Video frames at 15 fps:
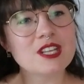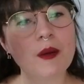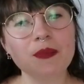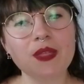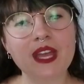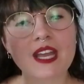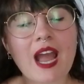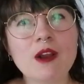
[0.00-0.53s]

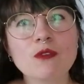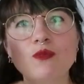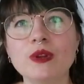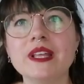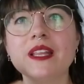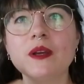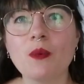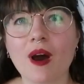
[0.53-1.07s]
something I
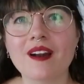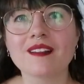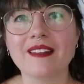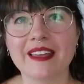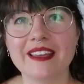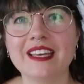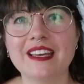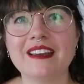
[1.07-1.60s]
really want to
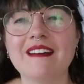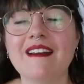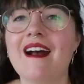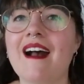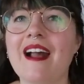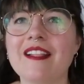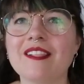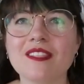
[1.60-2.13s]
like it.
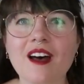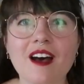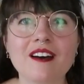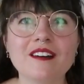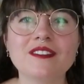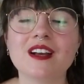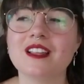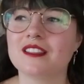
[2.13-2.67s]
I
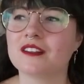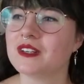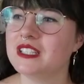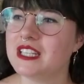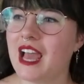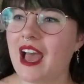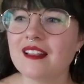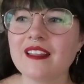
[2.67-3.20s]
love the
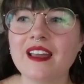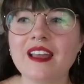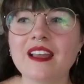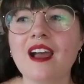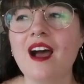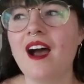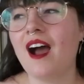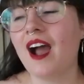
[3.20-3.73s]

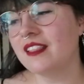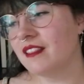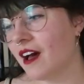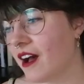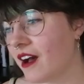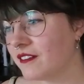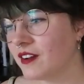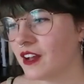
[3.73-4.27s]
retelling. I
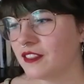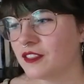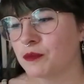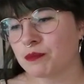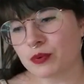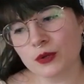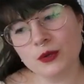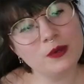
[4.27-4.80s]
love the
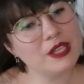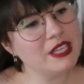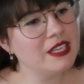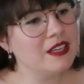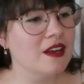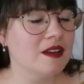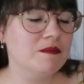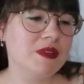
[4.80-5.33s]

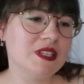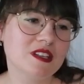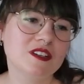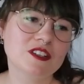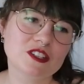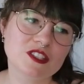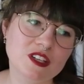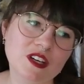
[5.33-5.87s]
broody,
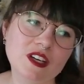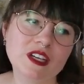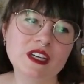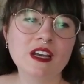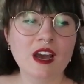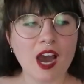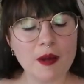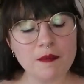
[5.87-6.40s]

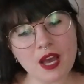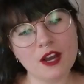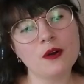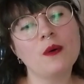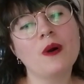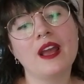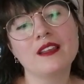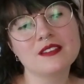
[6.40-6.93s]
misunderstood. I'm not
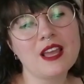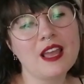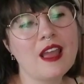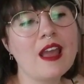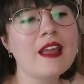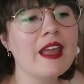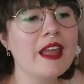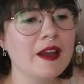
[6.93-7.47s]
who I
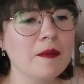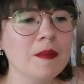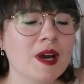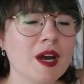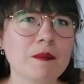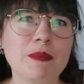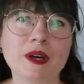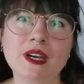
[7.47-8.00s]
say I am,
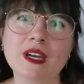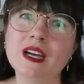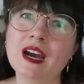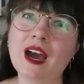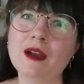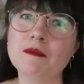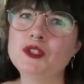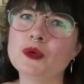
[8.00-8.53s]
but
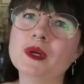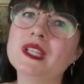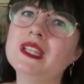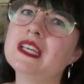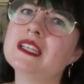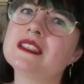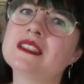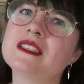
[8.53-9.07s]
I'm doing
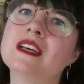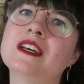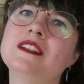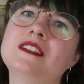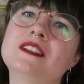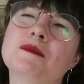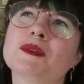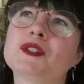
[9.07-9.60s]
this
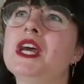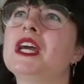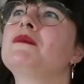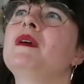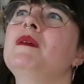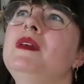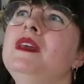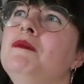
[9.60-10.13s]
to
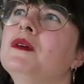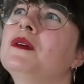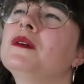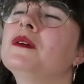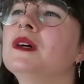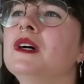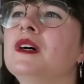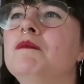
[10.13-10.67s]
protect my
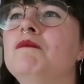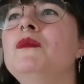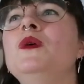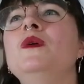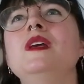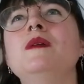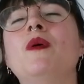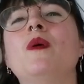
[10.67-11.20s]
people.
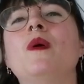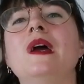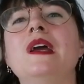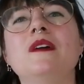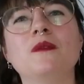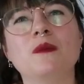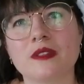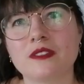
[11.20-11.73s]
Moody
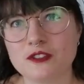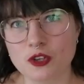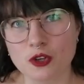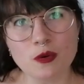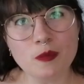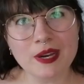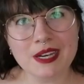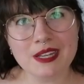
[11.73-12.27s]
boy with
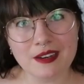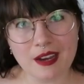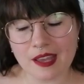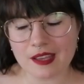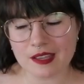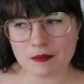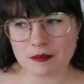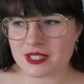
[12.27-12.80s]
too many
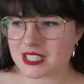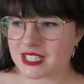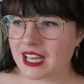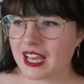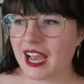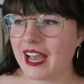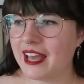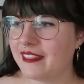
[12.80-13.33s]
names
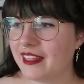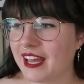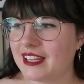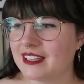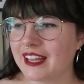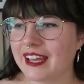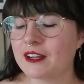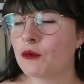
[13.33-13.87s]
and
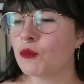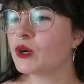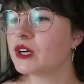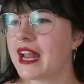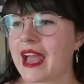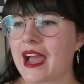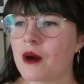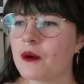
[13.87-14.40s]
then like we're
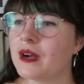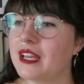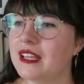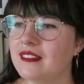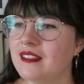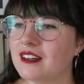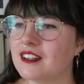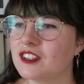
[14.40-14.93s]
now
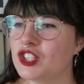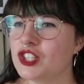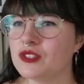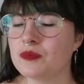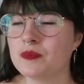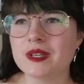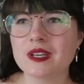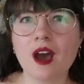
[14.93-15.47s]
in the
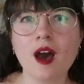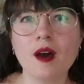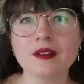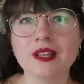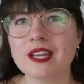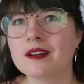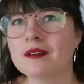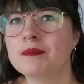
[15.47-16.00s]
she's
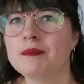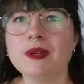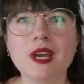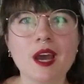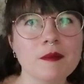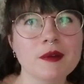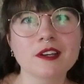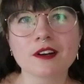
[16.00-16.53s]
become like
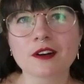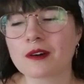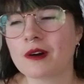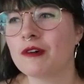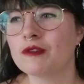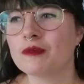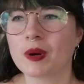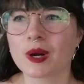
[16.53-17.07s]
becoming her
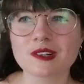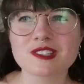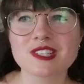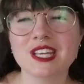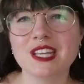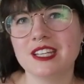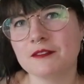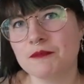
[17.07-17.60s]
own
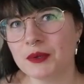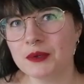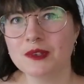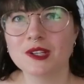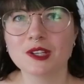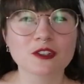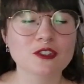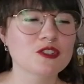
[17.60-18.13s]
person and
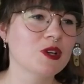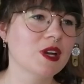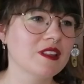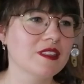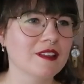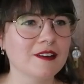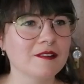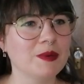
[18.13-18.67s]
building her
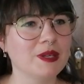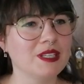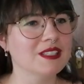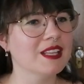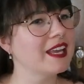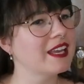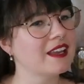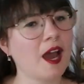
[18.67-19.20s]
strength up
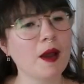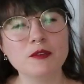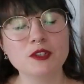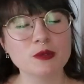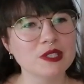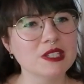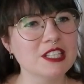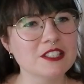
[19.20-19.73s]
and like i'm
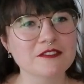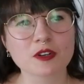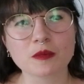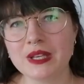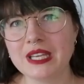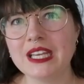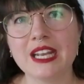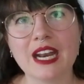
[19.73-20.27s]
doing this for
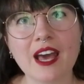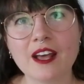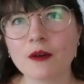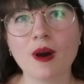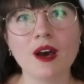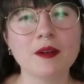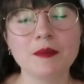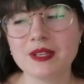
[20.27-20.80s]
me and i
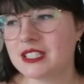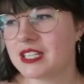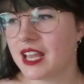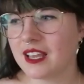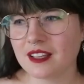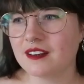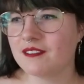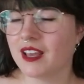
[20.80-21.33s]
don't want to be
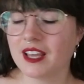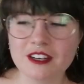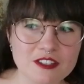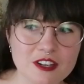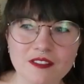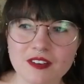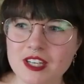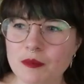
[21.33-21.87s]
taken
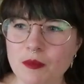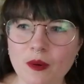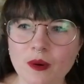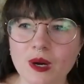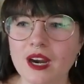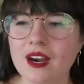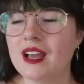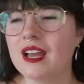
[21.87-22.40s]
advantage of
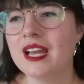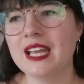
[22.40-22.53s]
anymore